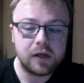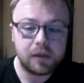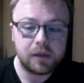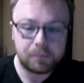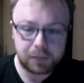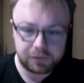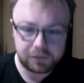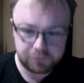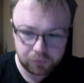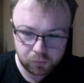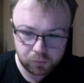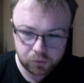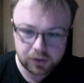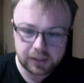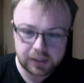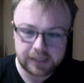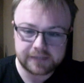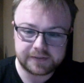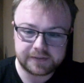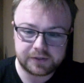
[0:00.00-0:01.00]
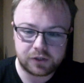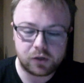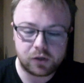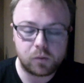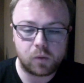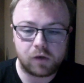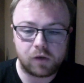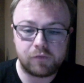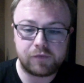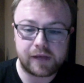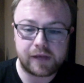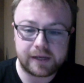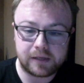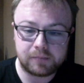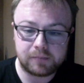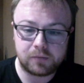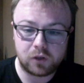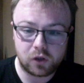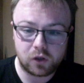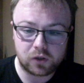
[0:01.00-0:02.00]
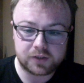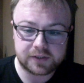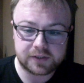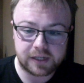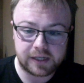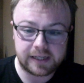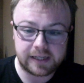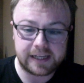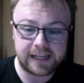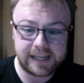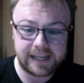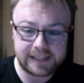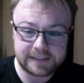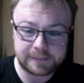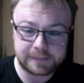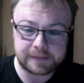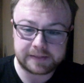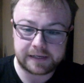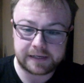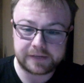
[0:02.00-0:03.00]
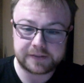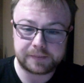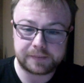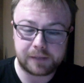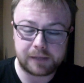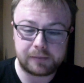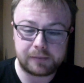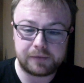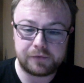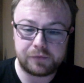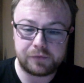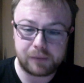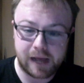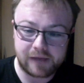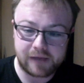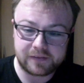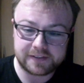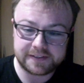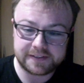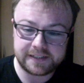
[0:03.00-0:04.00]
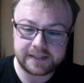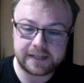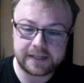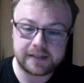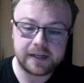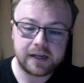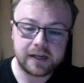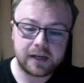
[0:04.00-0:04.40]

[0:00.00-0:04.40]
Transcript: But if you would like to know what Venom looks like in Spectacular Spider-Man, if you haven't seen it,